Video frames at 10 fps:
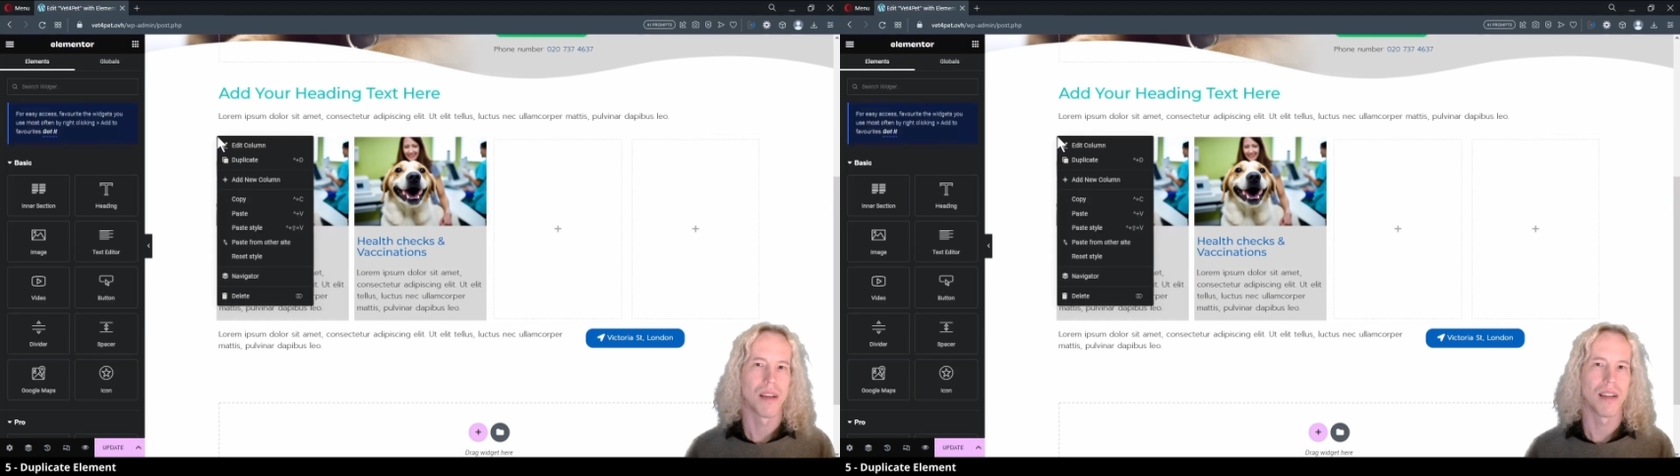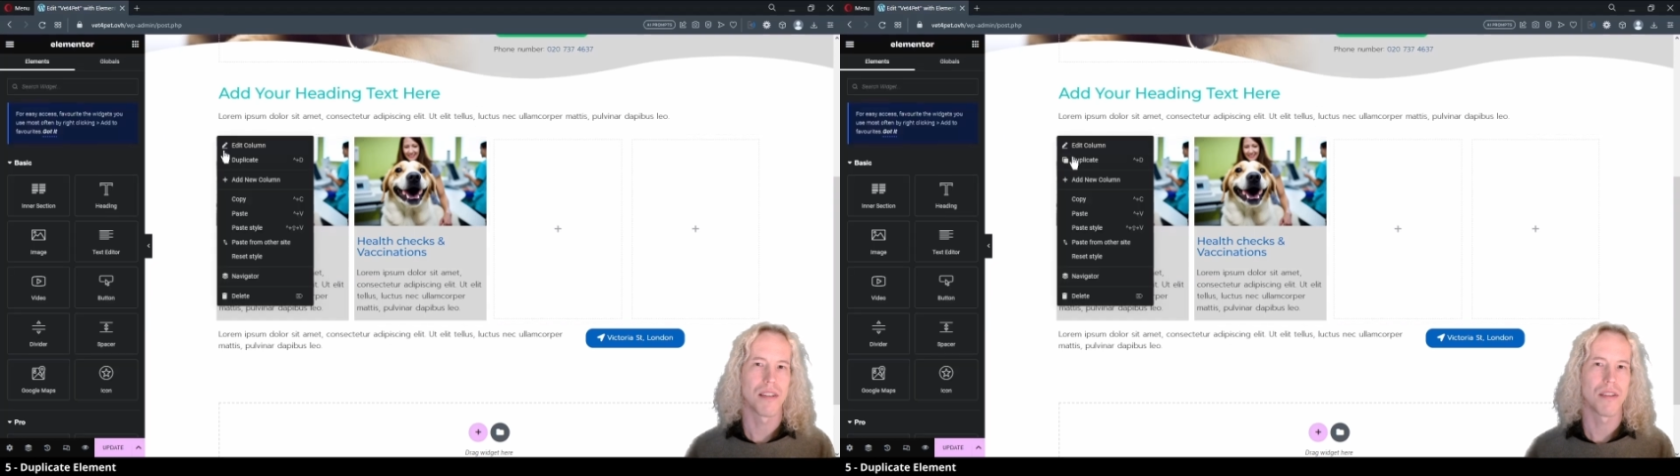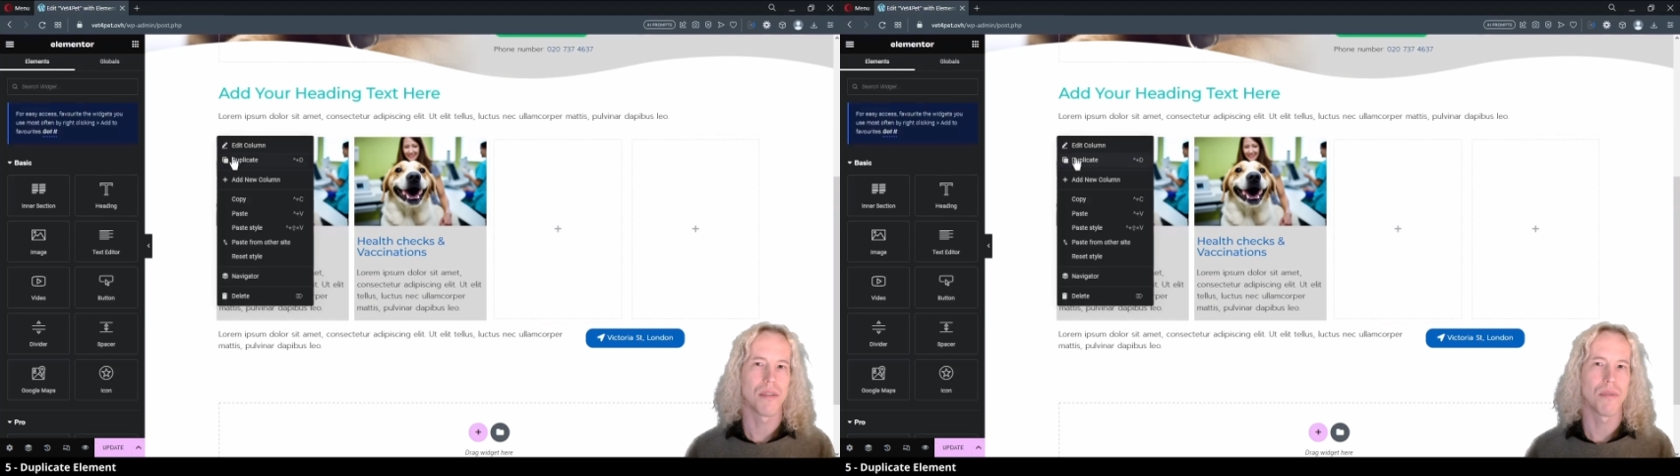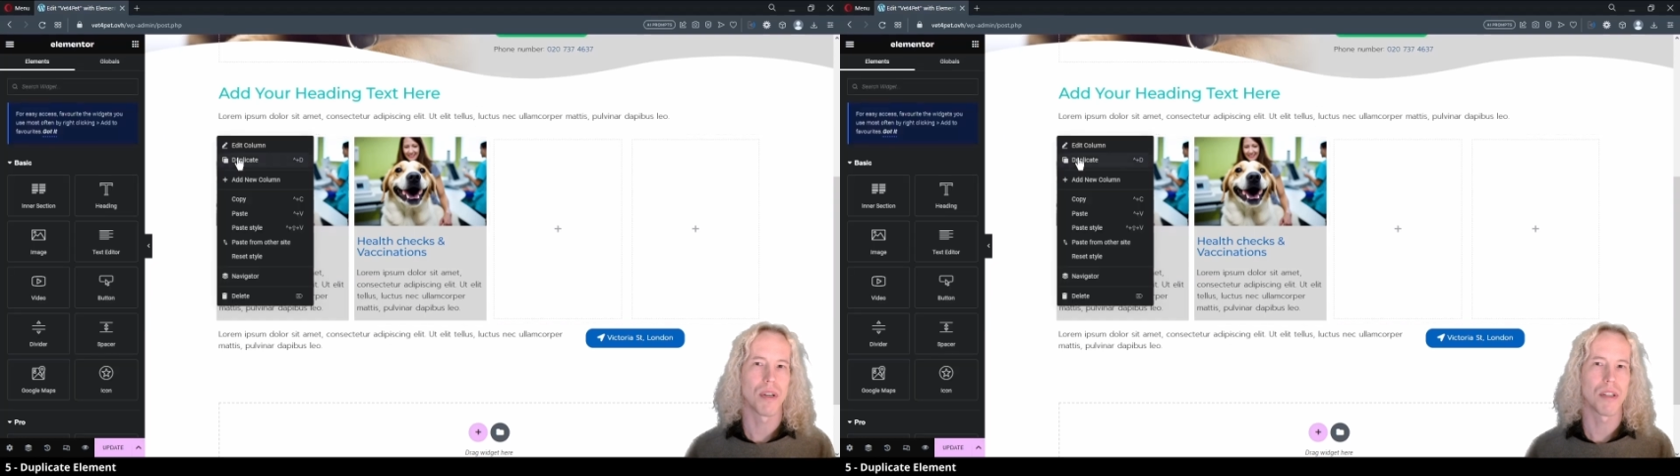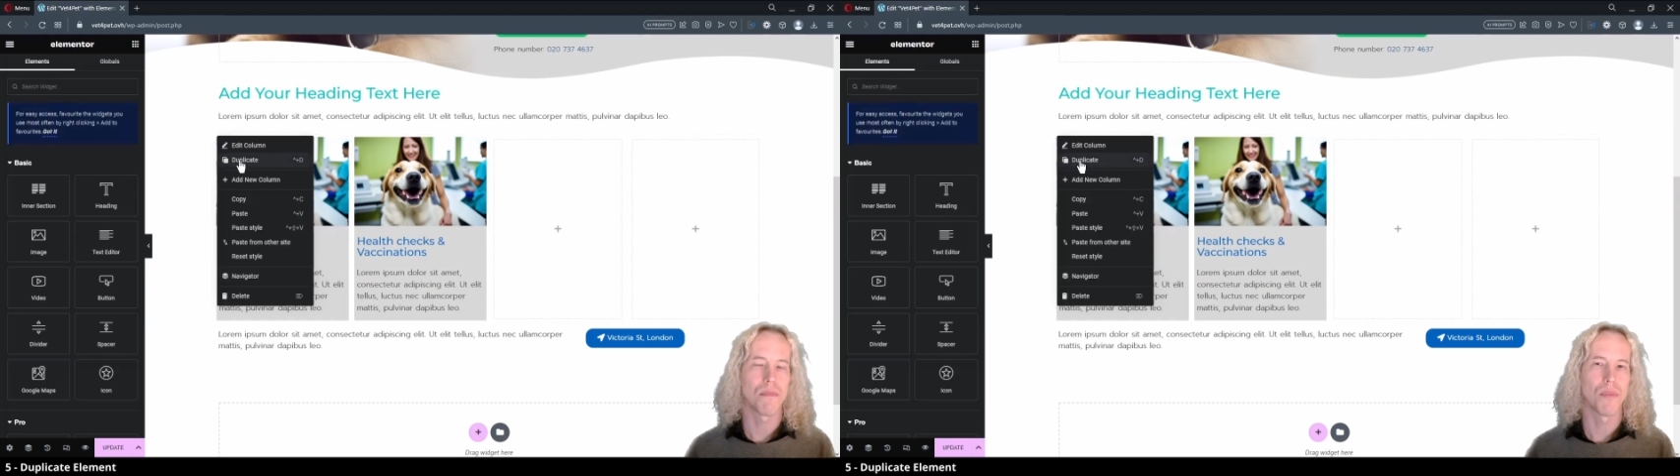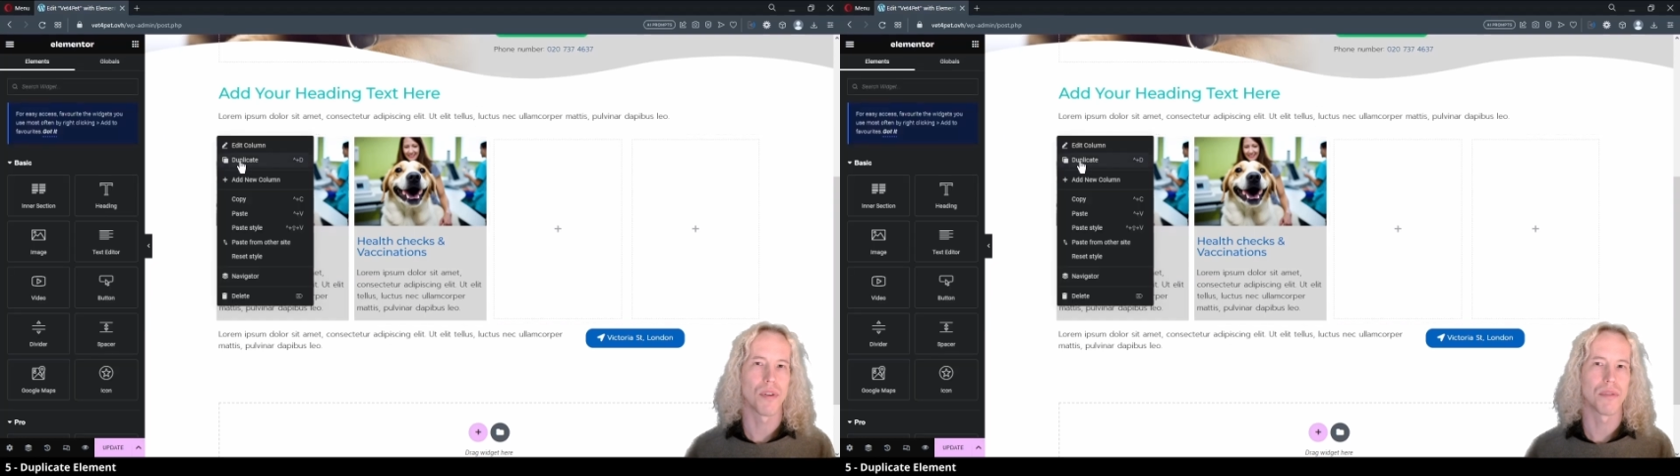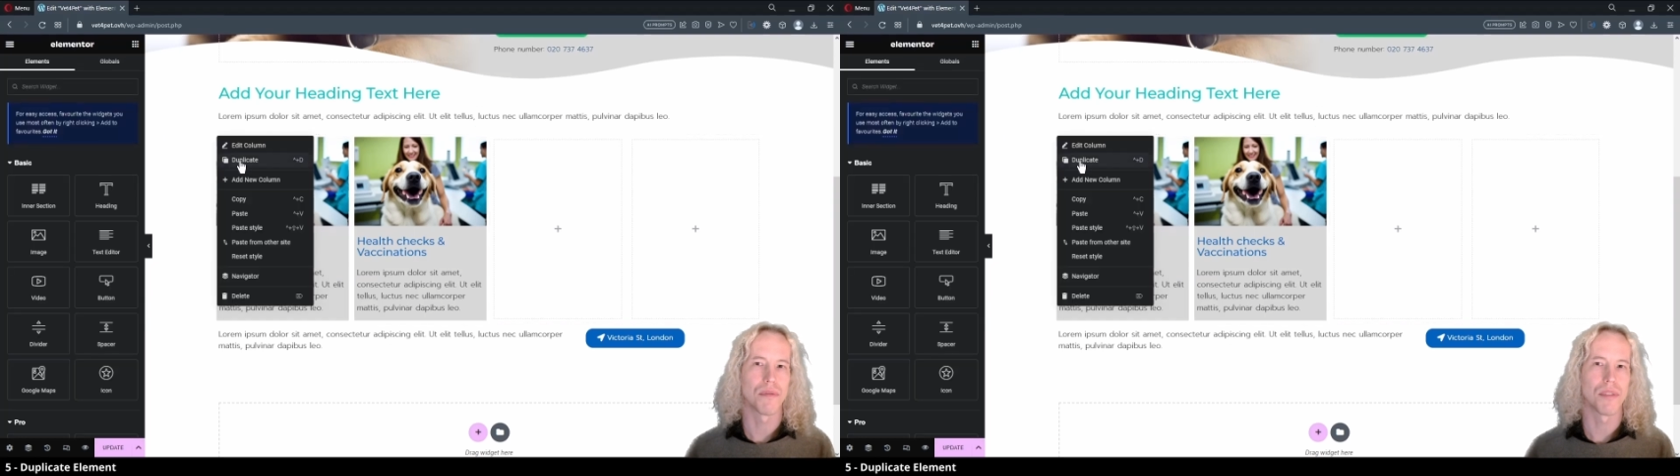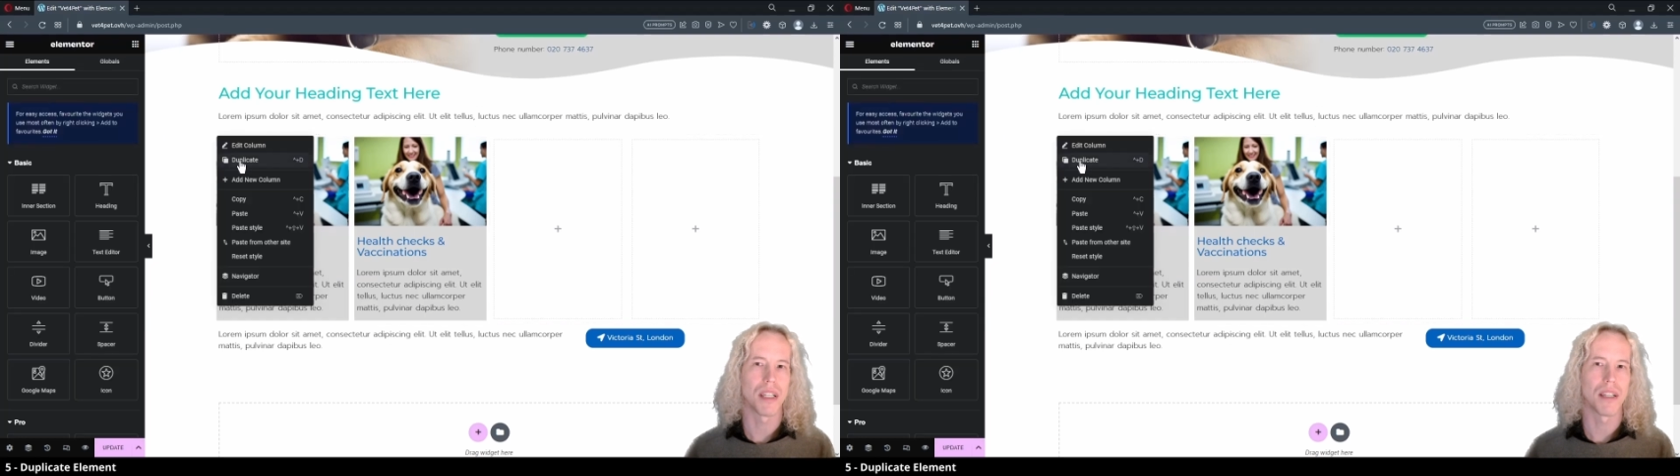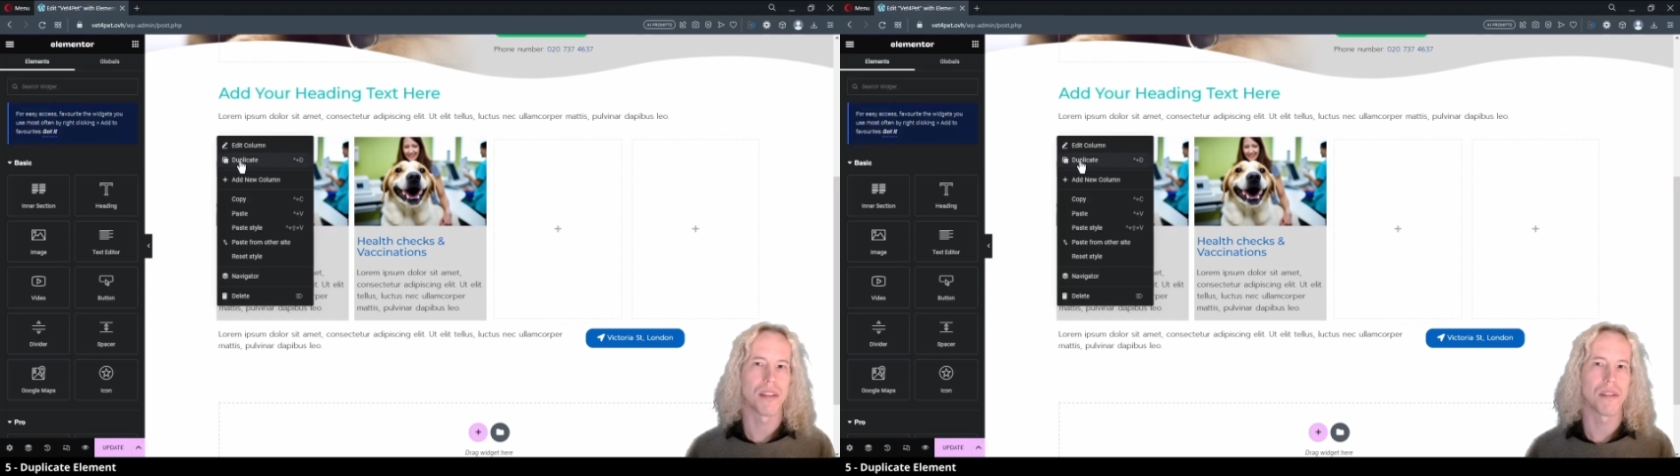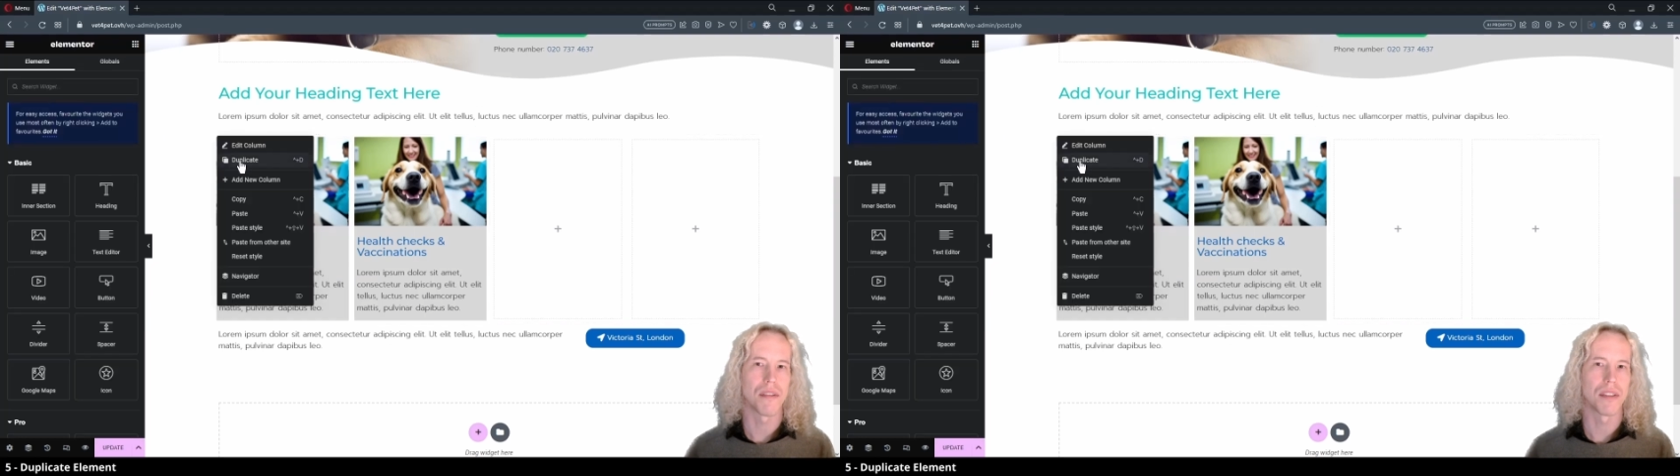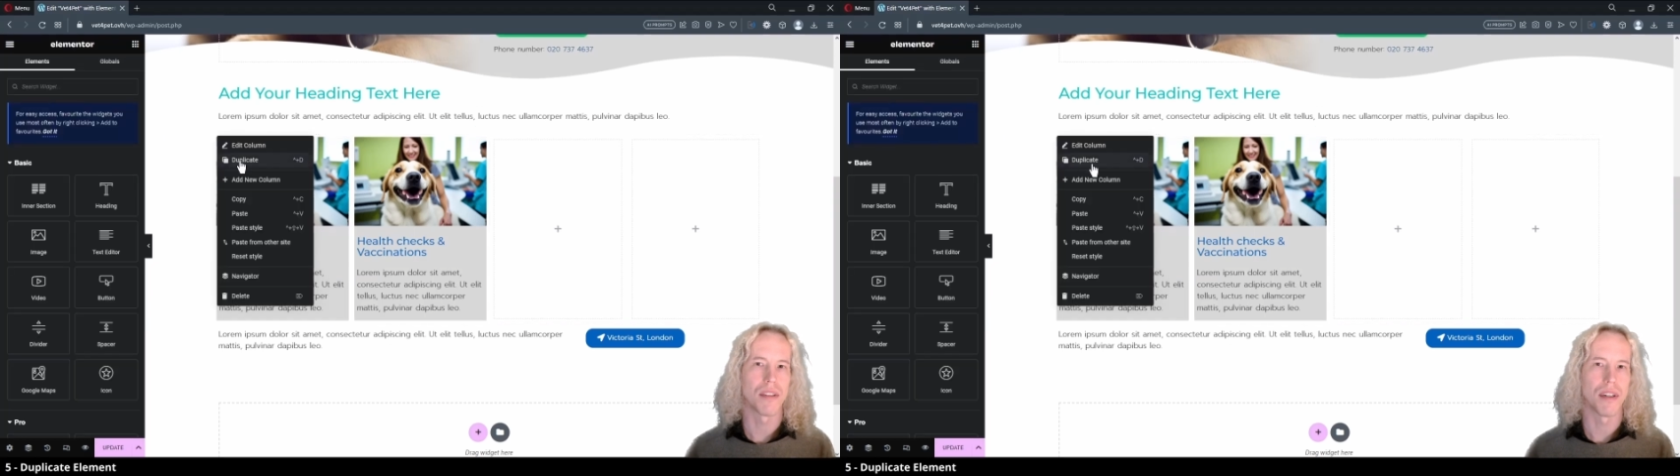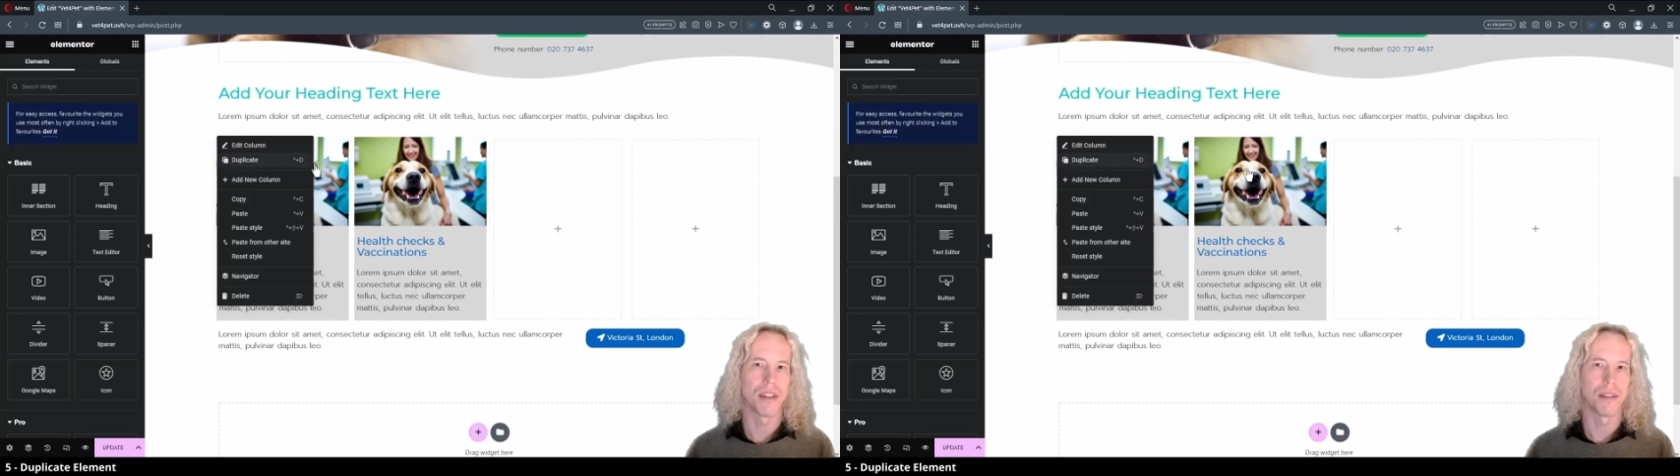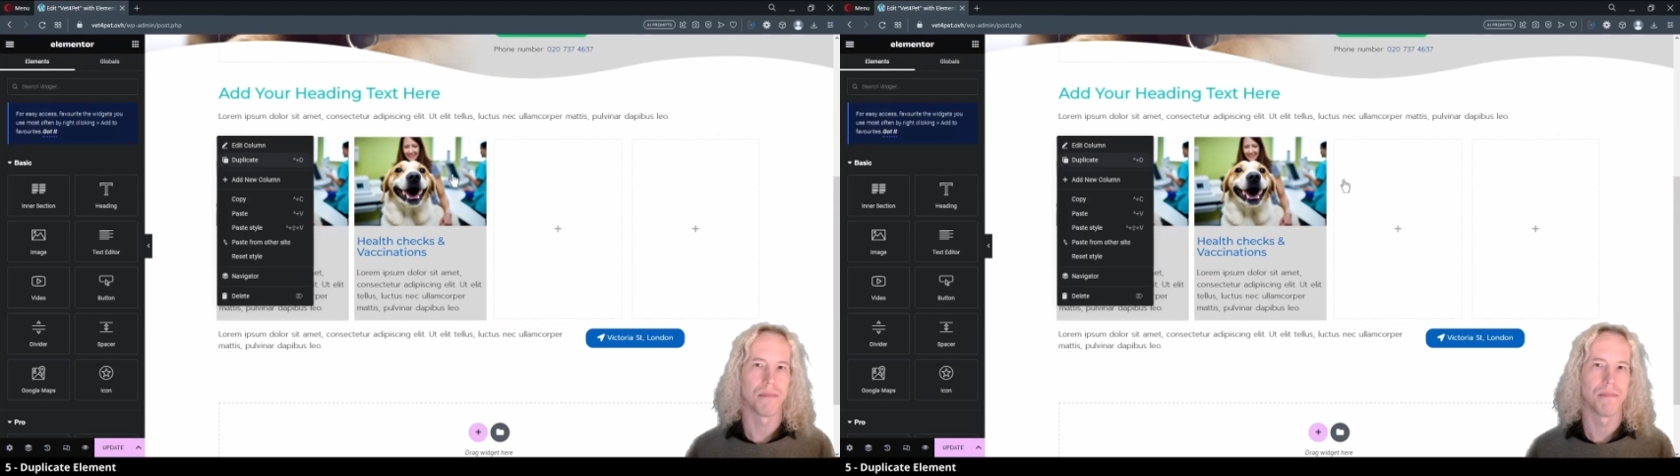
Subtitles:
Let's do it once more to create a third card.